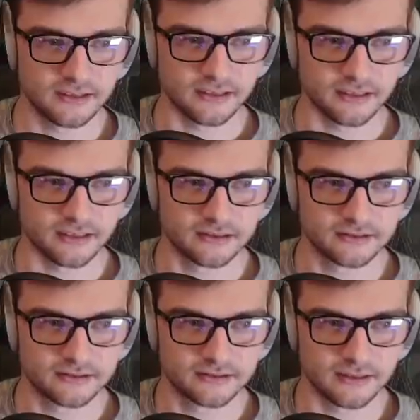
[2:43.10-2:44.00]
here.
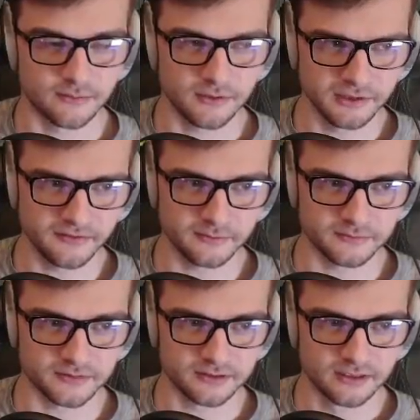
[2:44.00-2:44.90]
I wonder if
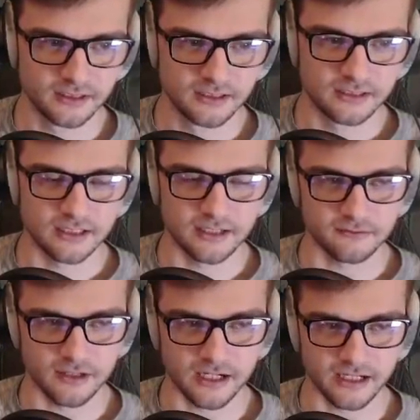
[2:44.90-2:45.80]
I'm not
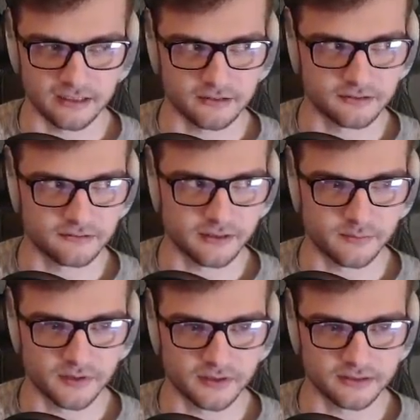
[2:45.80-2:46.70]
riding on the right
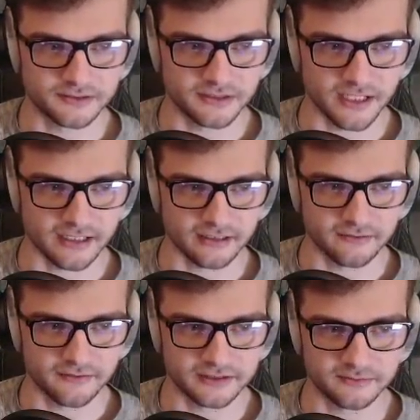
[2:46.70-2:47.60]
part of the track. Like
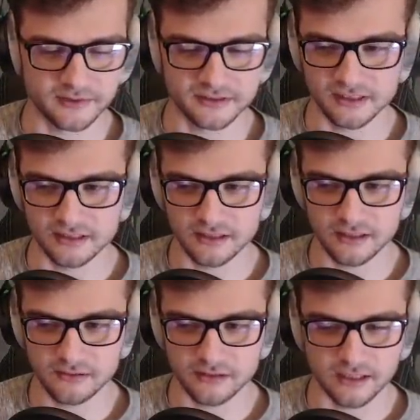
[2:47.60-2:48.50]
if I should be staying
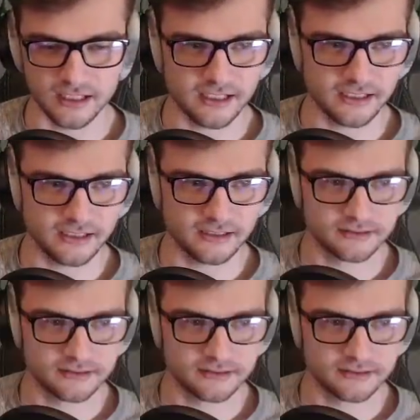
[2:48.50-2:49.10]
low or high.